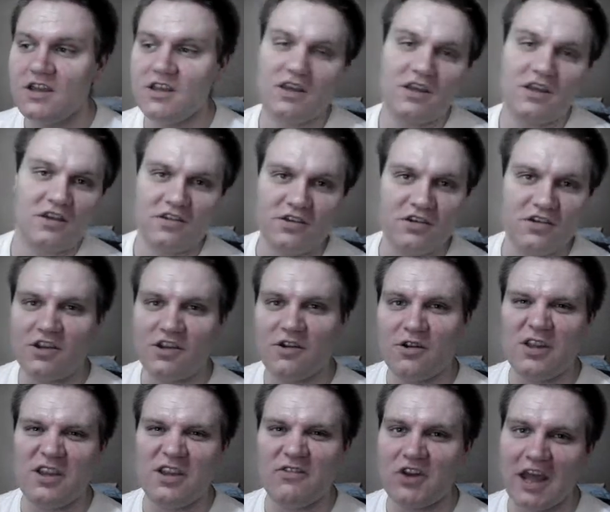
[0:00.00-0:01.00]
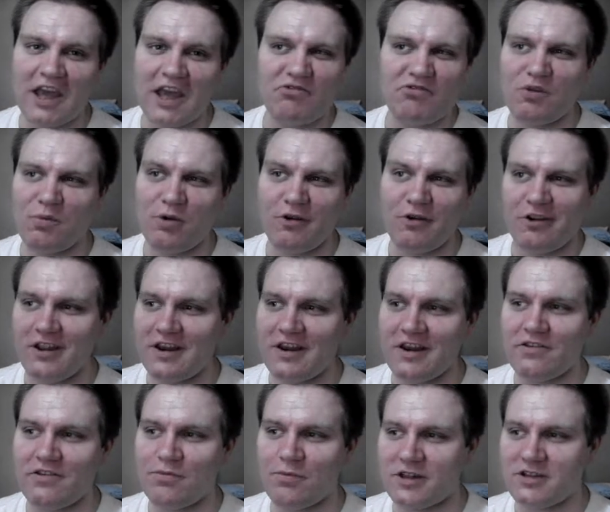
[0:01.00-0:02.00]
You don't even have to put in
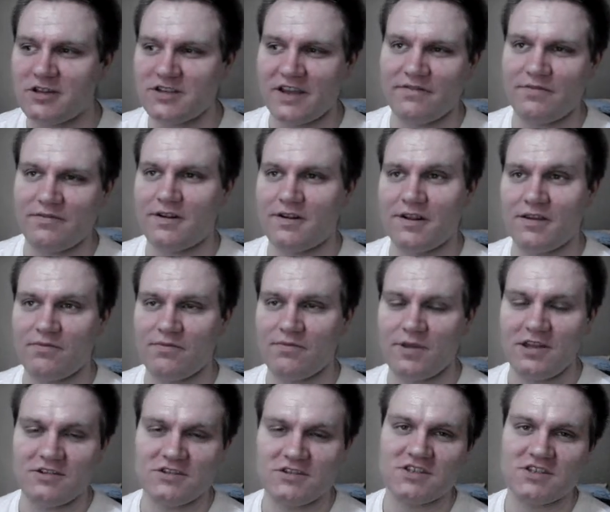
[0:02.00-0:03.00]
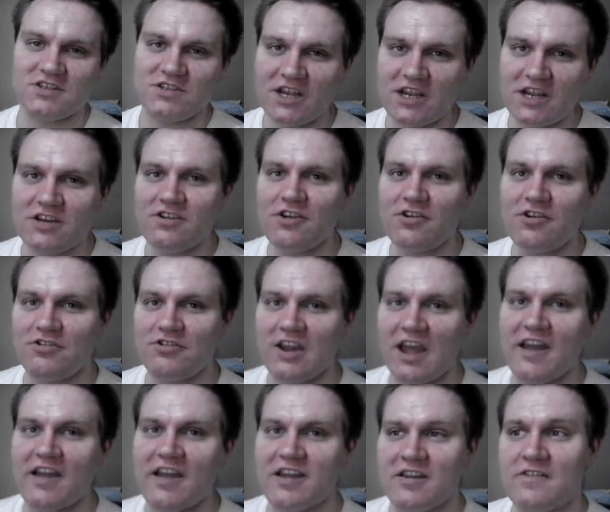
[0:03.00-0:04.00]
as much effort as me. Just changing your
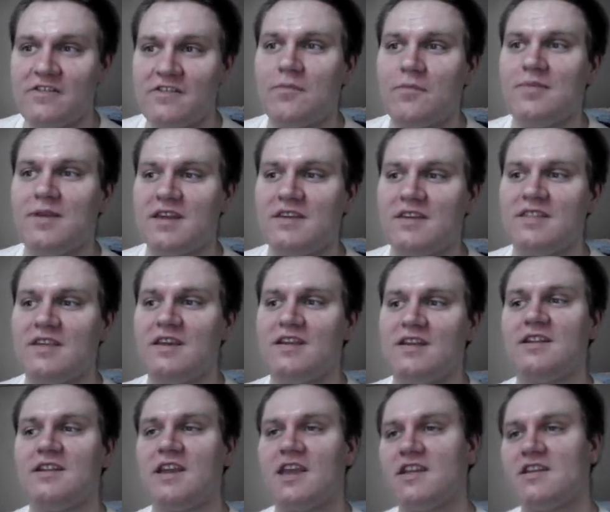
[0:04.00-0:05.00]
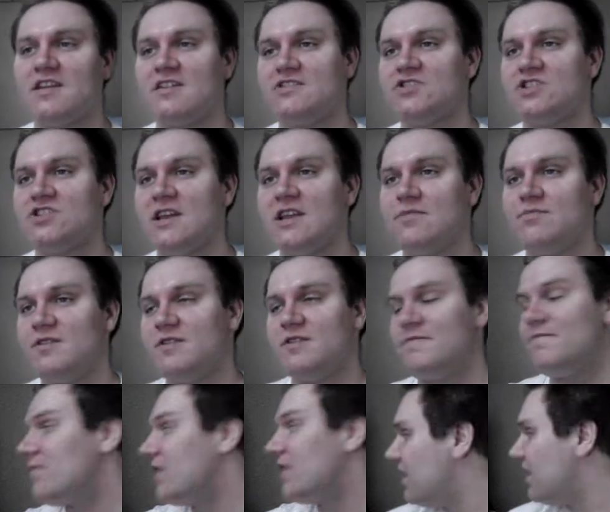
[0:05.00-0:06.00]
diet is a big thing to getting in shape. And
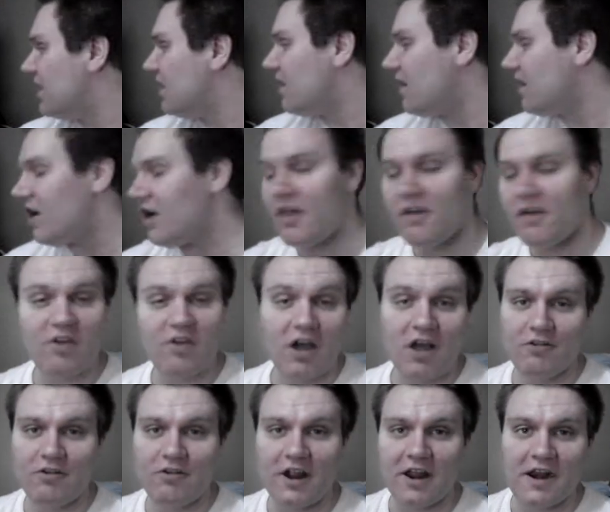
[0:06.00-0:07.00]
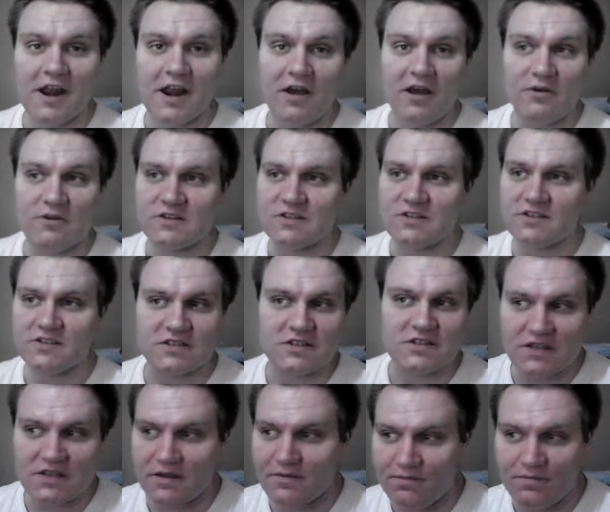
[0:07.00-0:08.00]
all I've got right now is
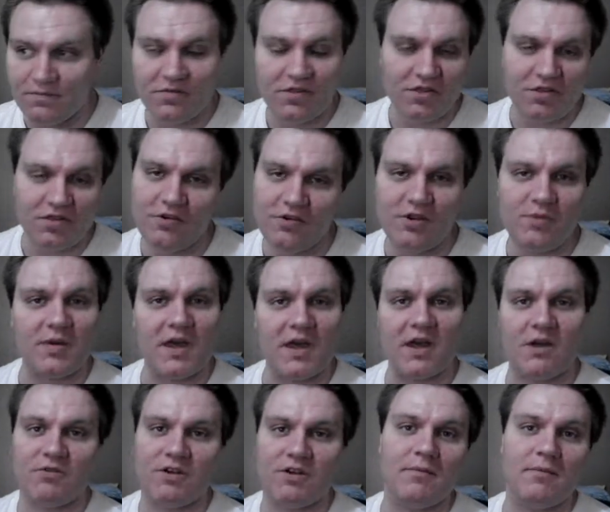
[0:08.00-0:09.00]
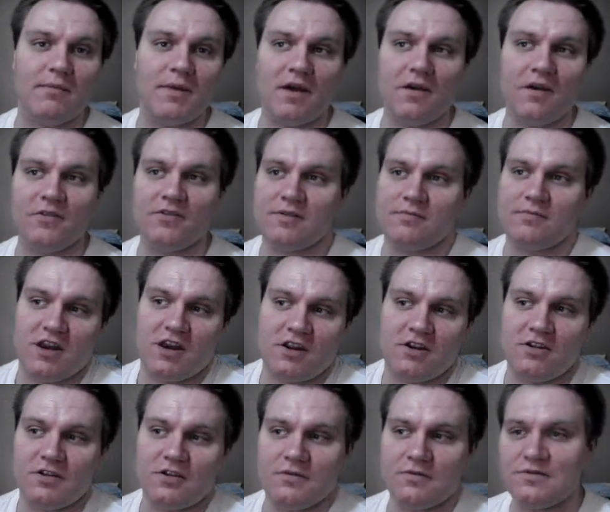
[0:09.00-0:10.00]
just some 30-pound dumbbells. I'm
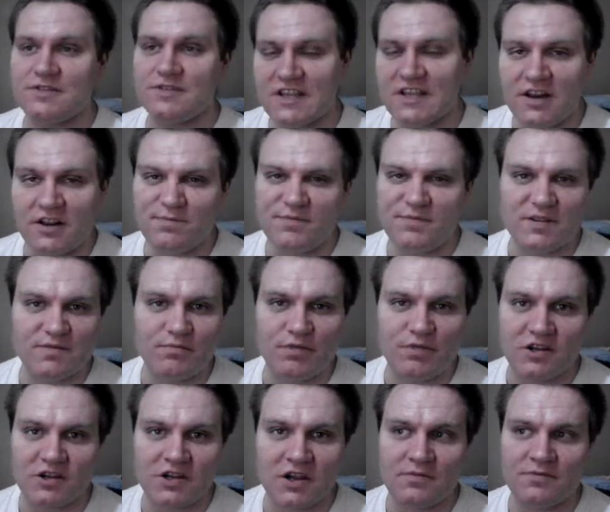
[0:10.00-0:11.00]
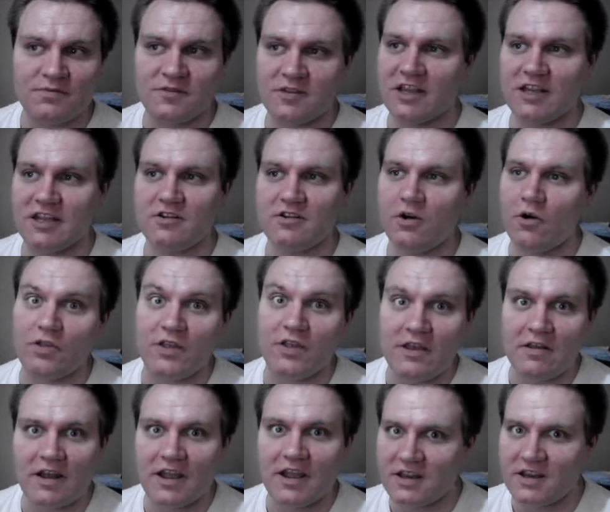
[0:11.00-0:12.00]
gonna do sit-ups and push-ups, like,
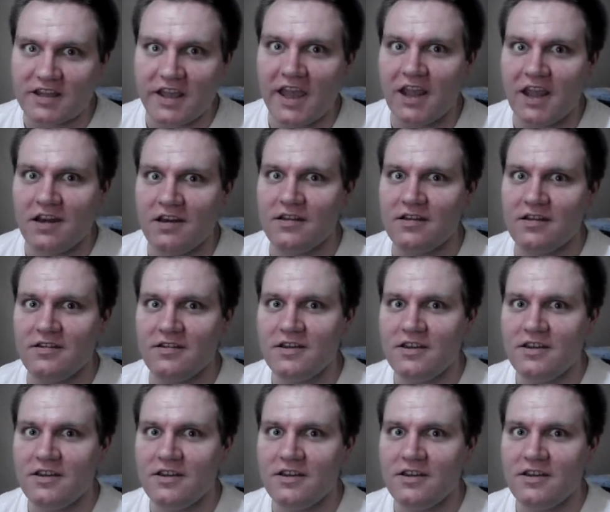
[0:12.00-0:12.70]
only like 10,